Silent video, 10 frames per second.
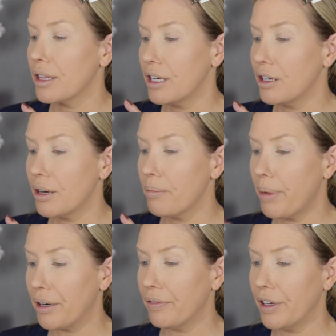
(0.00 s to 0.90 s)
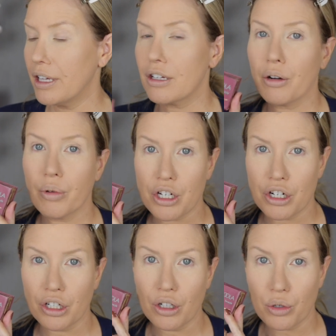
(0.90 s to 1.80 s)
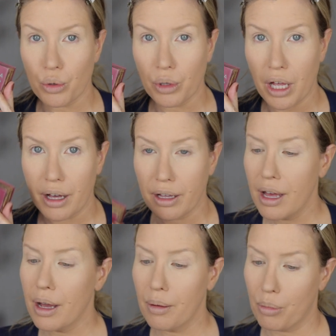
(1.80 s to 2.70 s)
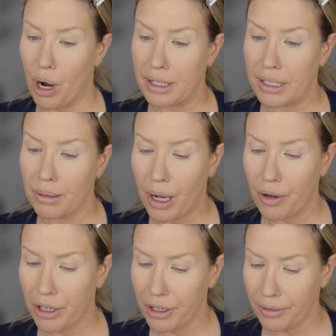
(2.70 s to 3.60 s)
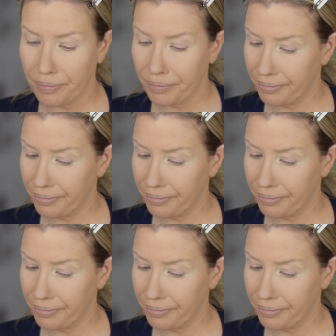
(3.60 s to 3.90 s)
The Benefit Original Hoola Bronzing Powder.